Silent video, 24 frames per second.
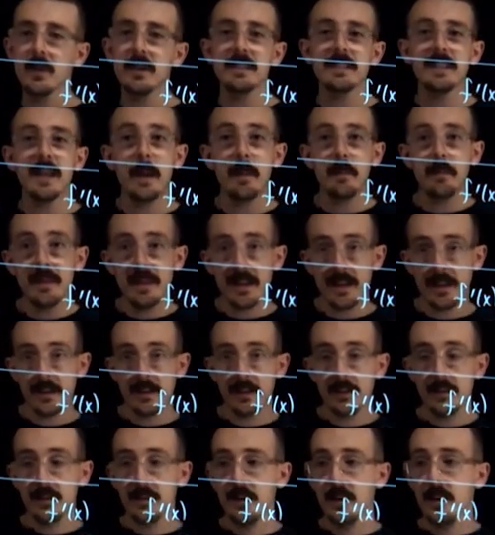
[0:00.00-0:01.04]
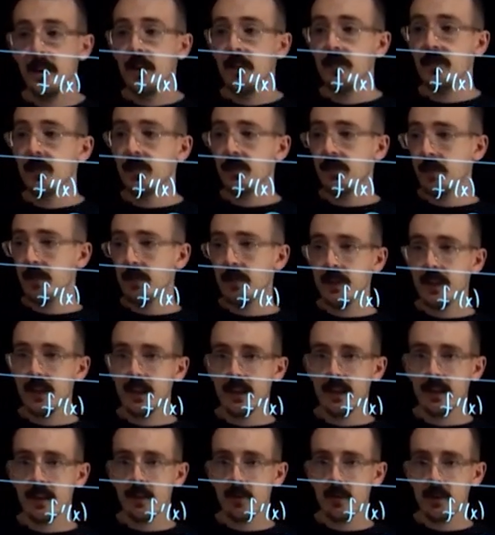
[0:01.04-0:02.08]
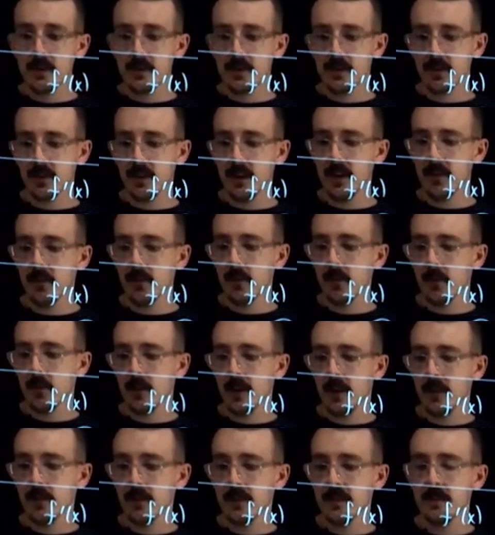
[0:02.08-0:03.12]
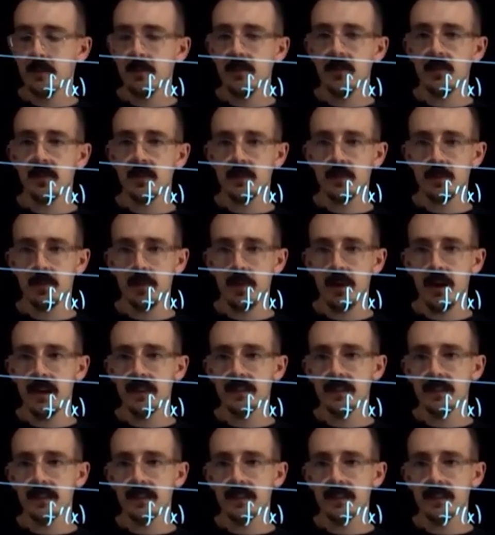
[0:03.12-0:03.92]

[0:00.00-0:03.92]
What does that mean? So if I'm looking at an original graph, what does it mean for it to be